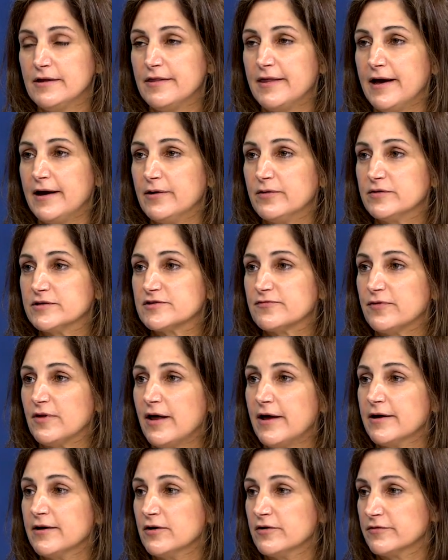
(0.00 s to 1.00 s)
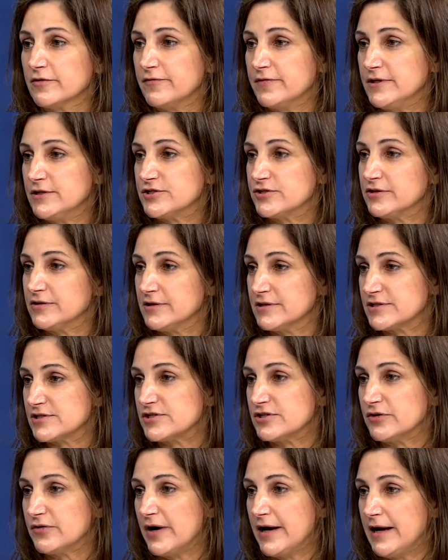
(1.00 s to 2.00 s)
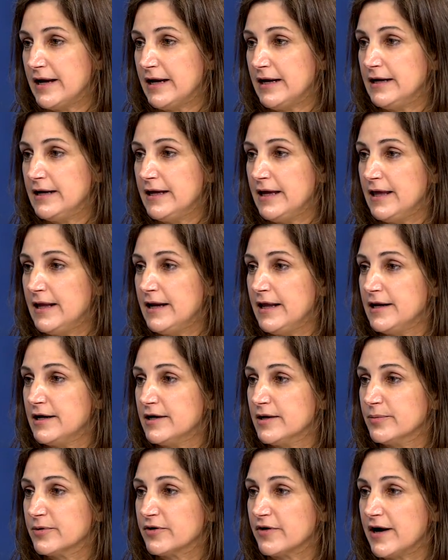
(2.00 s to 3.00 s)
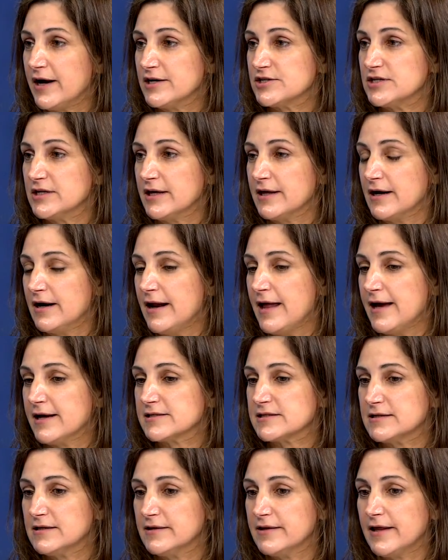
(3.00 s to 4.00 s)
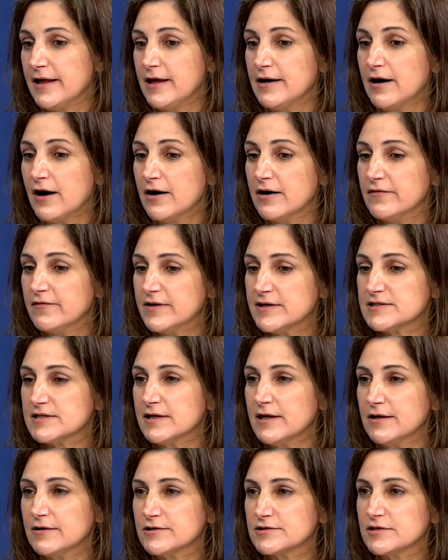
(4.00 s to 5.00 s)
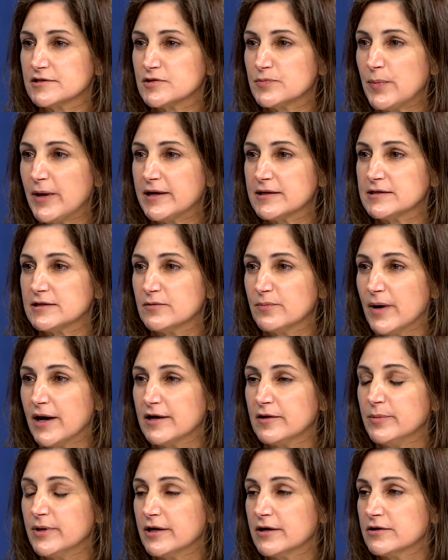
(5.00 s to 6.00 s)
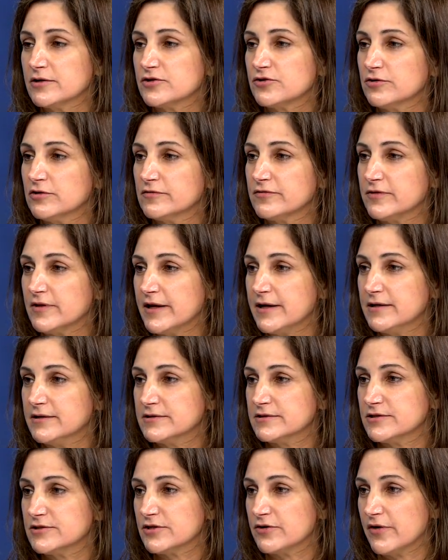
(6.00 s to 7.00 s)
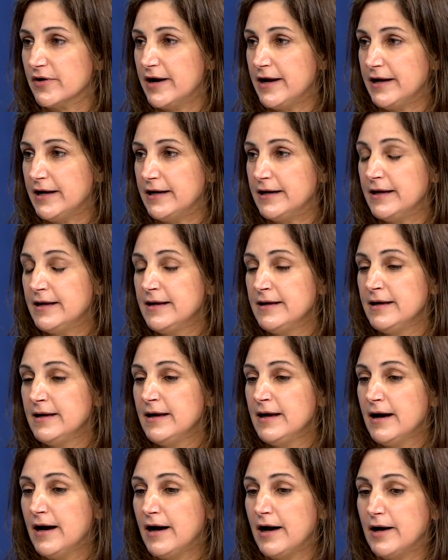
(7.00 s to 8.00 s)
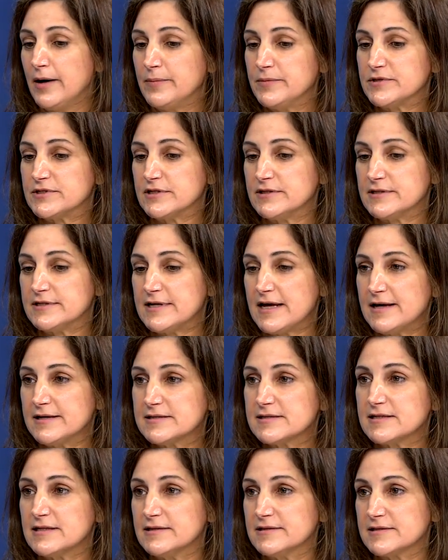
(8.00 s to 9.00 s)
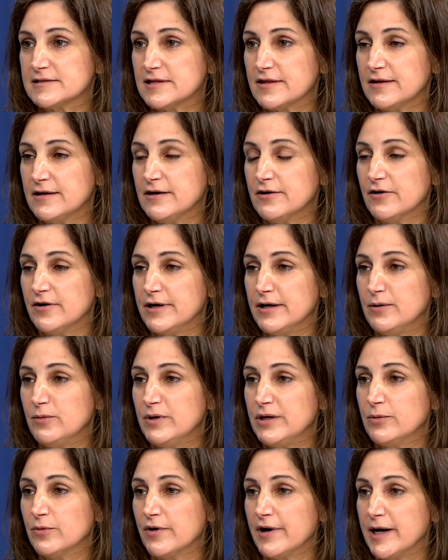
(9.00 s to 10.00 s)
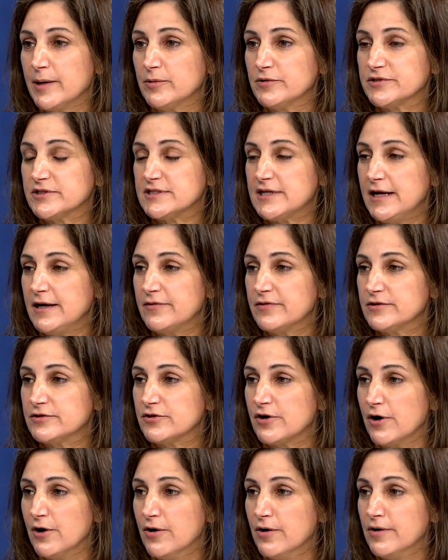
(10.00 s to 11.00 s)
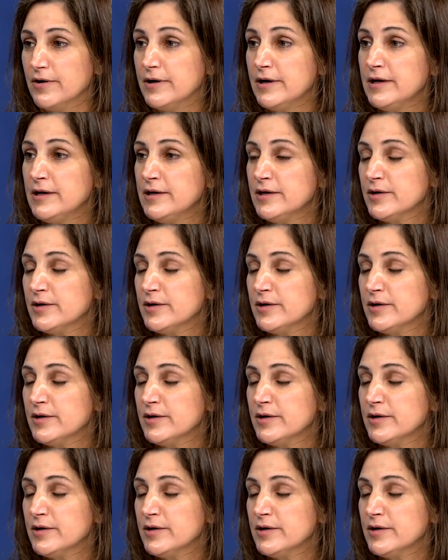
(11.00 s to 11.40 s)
that was flying over featureless terrain and ended up crashing in an accident that our investigator suspected might have been controlled flight into terrain. To test his theory, we were able to take the drone,